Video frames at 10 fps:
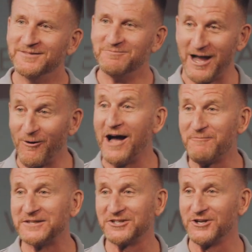My wife
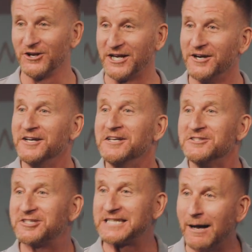mentioned earlier,
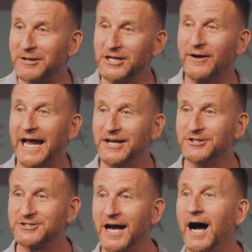some of you hate
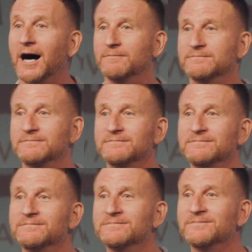your job,
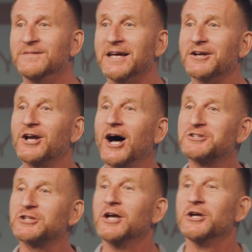and
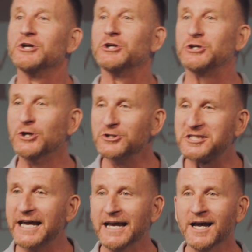God's
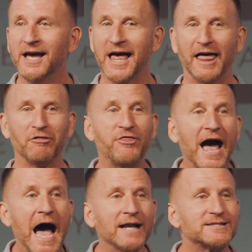using
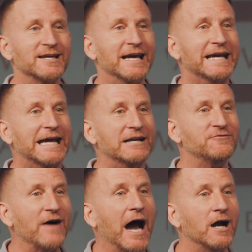that
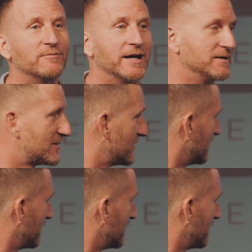environment.